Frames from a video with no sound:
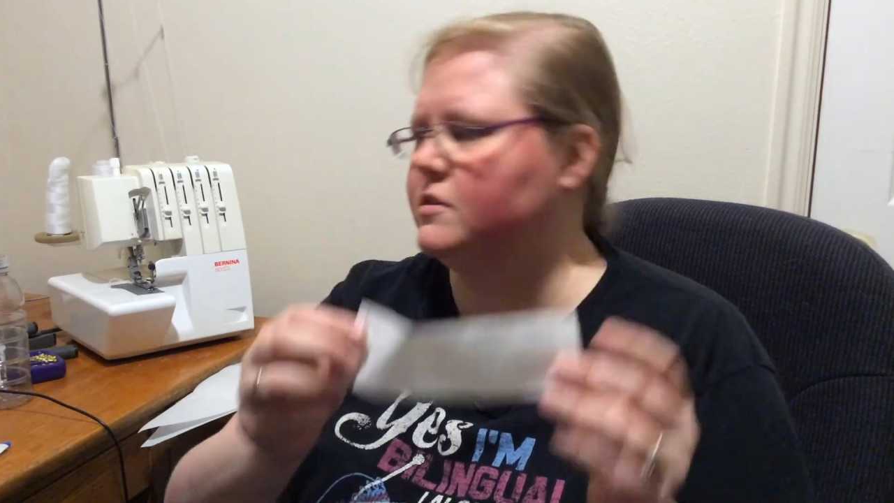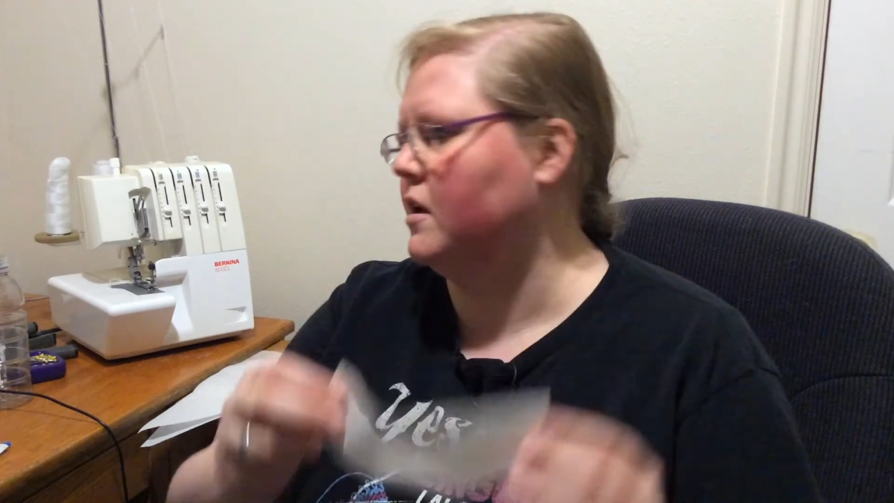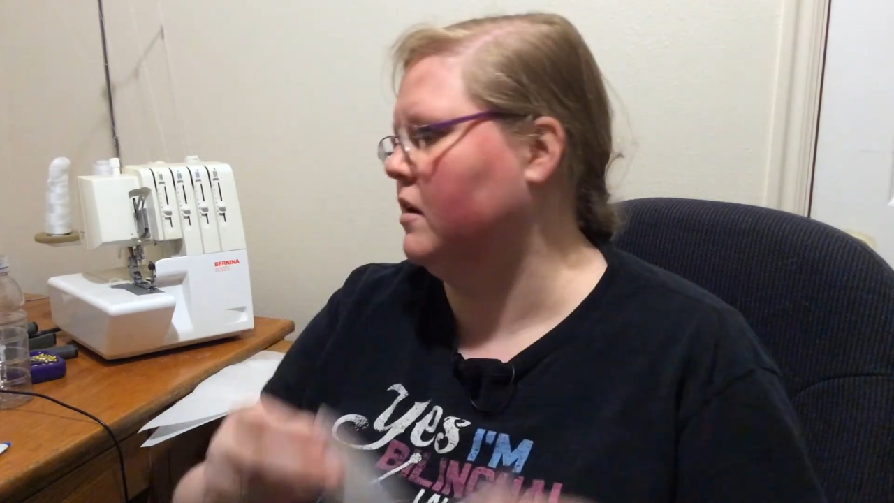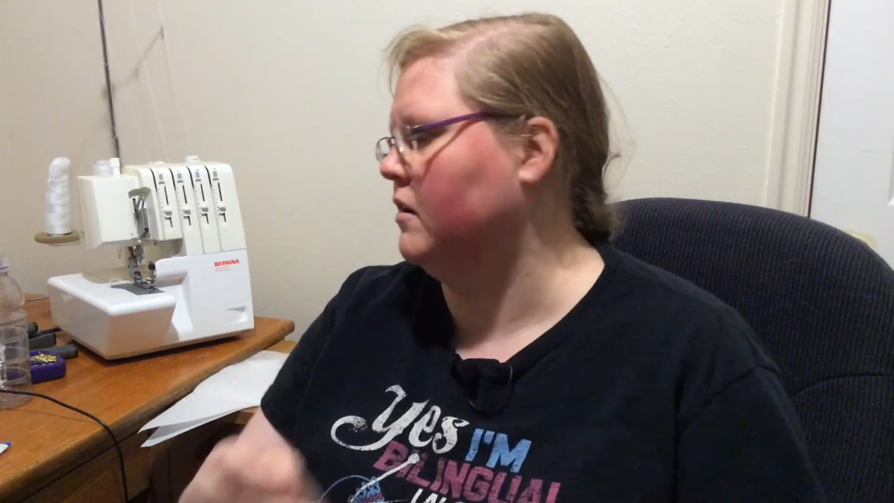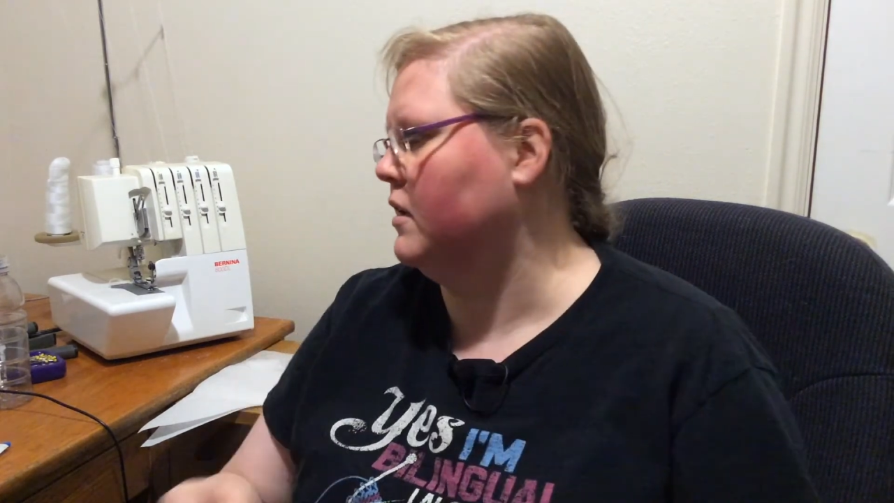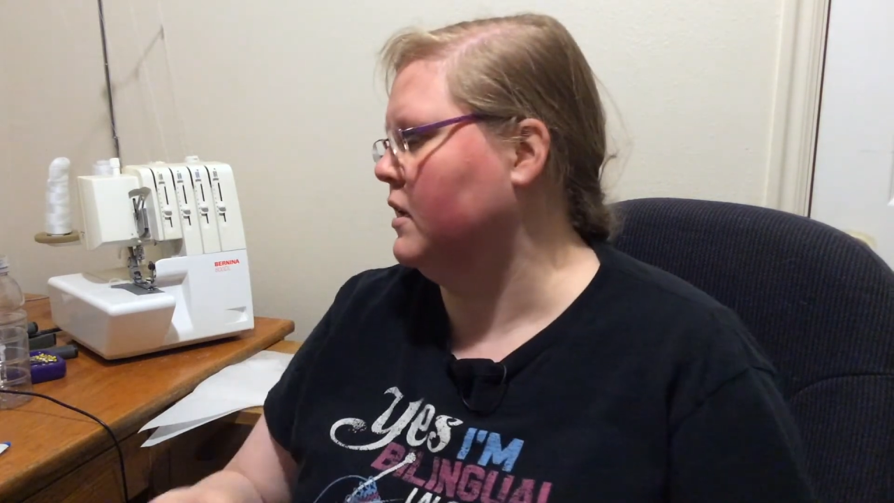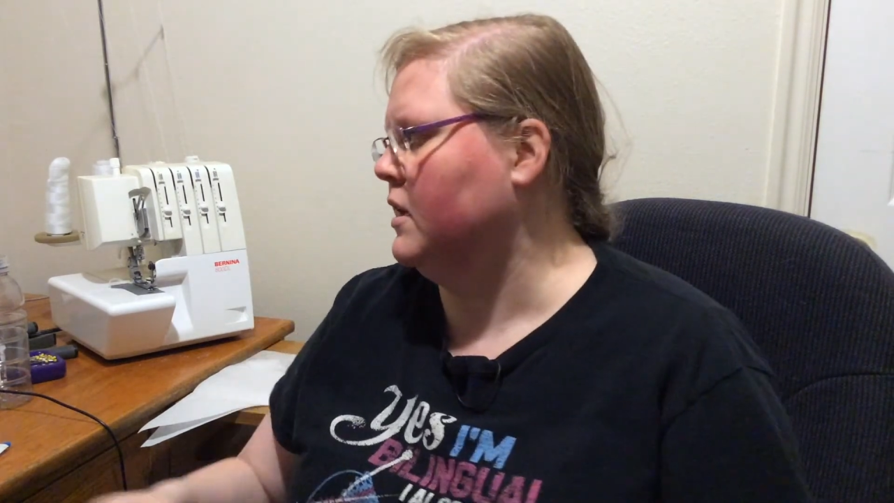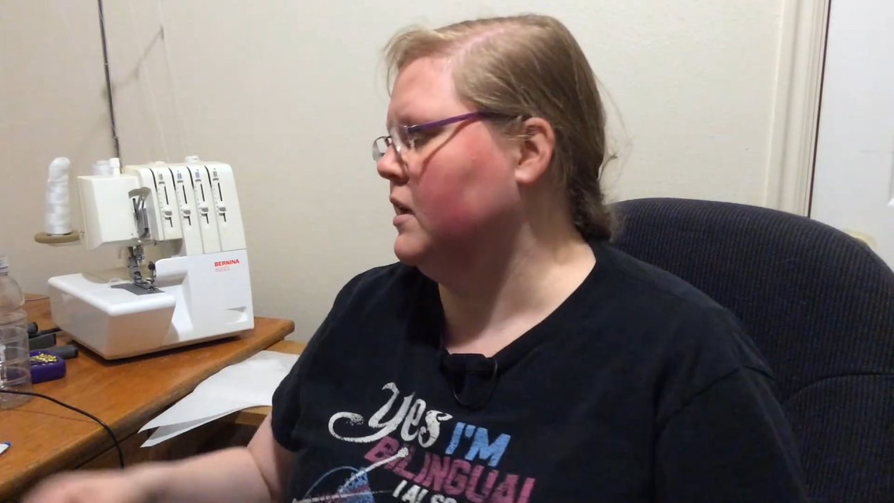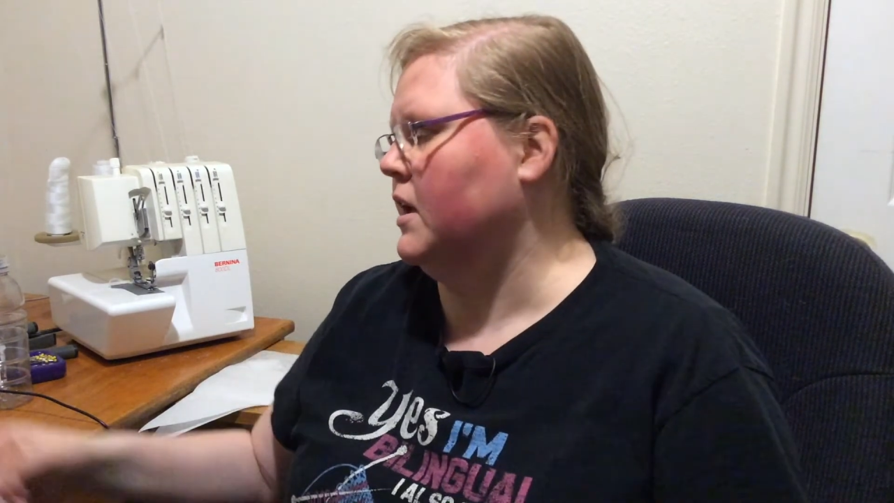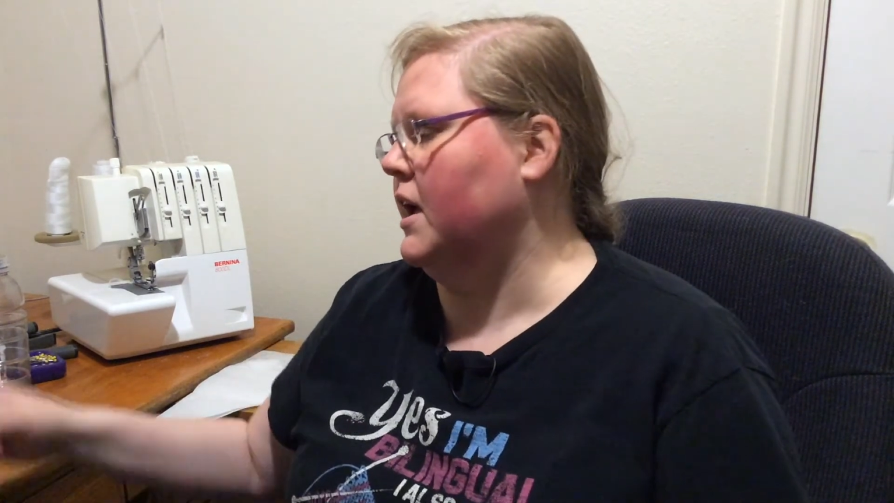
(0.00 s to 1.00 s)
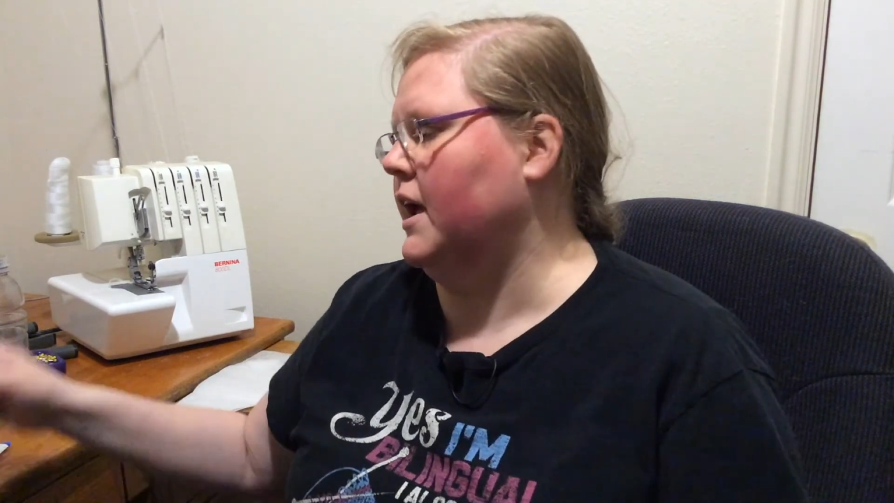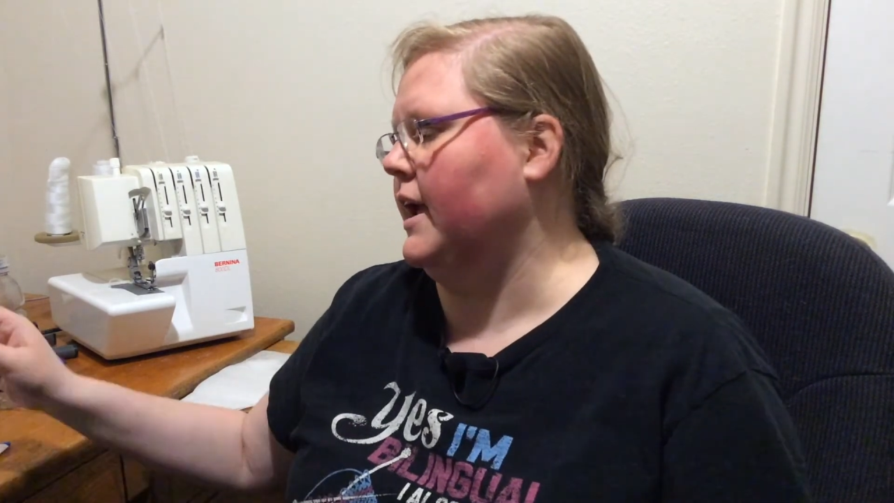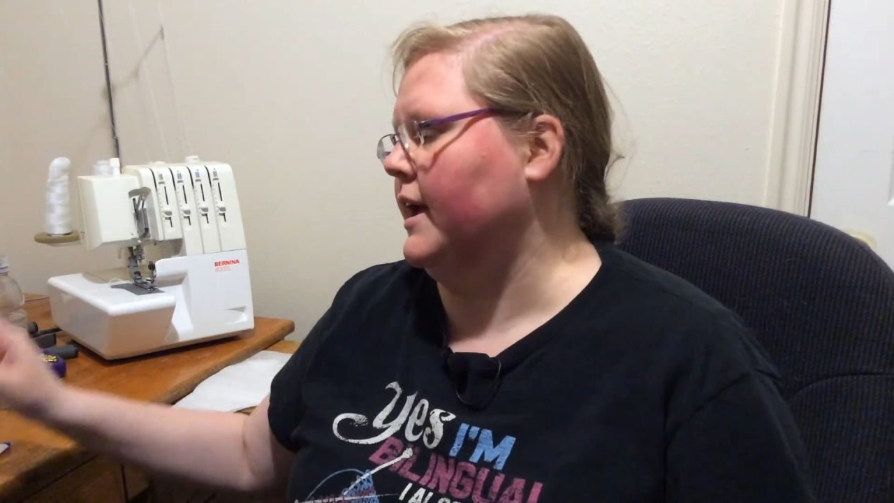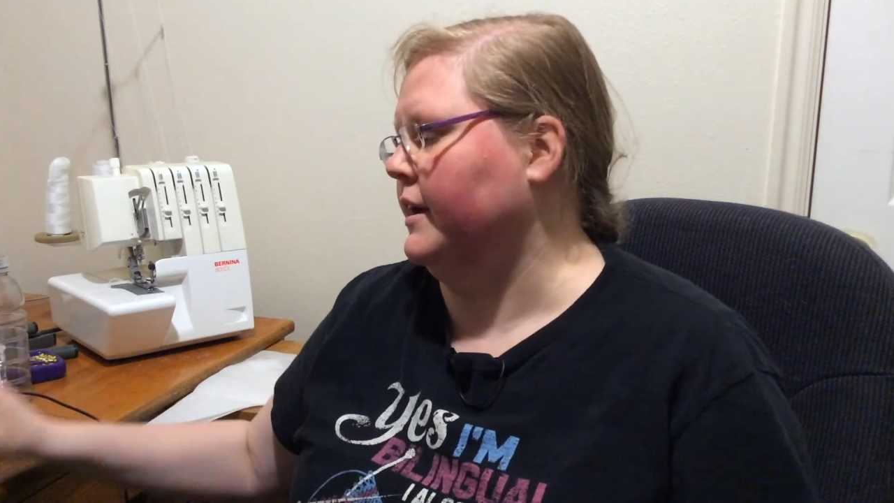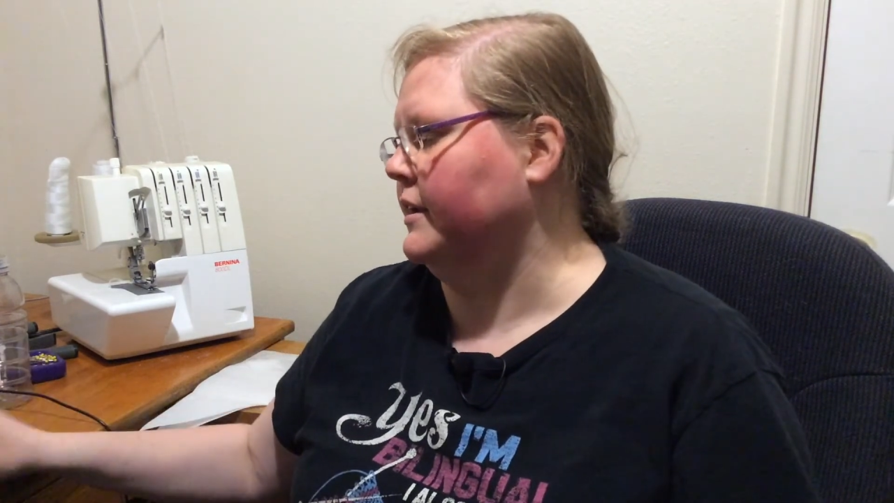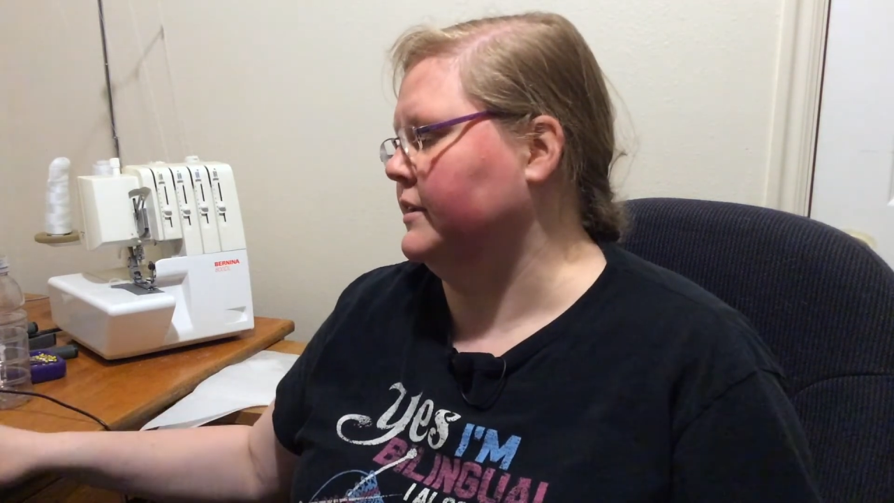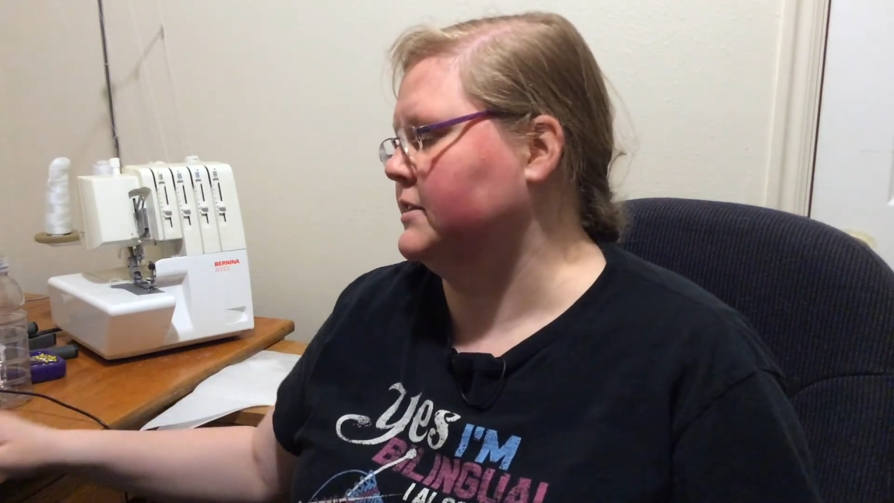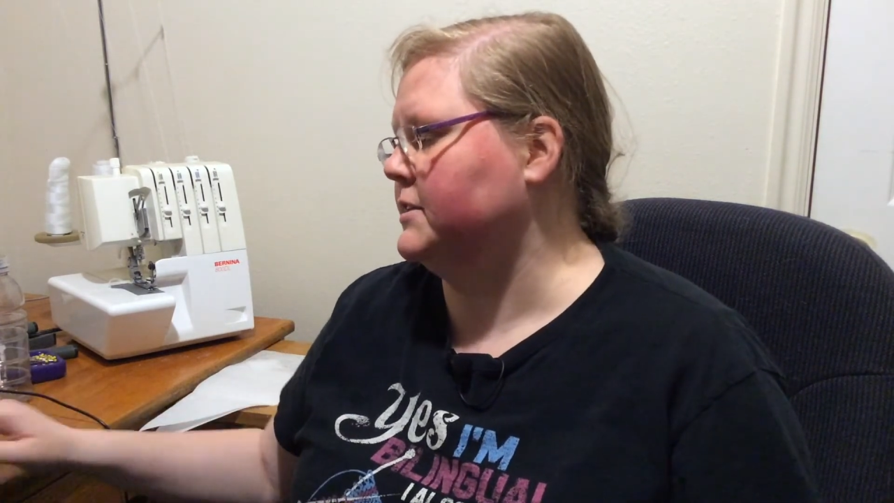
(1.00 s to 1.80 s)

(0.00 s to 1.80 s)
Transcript: long. And